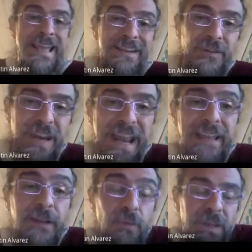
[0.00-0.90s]

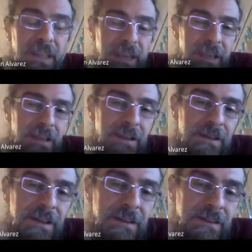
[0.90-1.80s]
related with
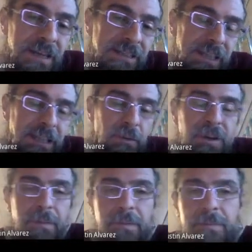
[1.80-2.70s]
the tricks that I
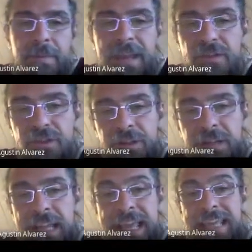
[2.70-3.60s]
will mention,
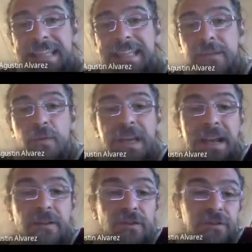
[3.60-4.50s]
is that we
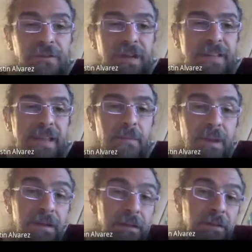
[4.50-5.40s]
can use, for example,
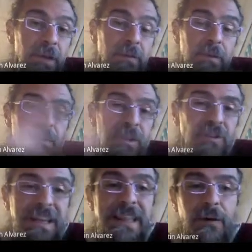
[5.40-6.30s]
we
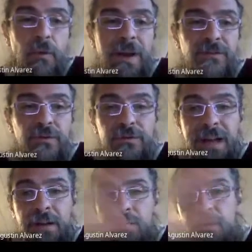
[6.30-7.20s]
don't need a
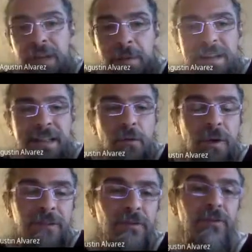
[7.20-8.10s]
universal
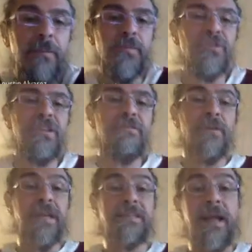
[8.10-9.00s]
quantum computer, for
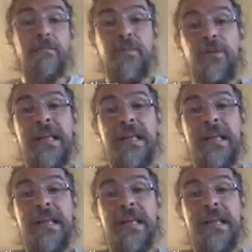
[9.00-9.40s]
example,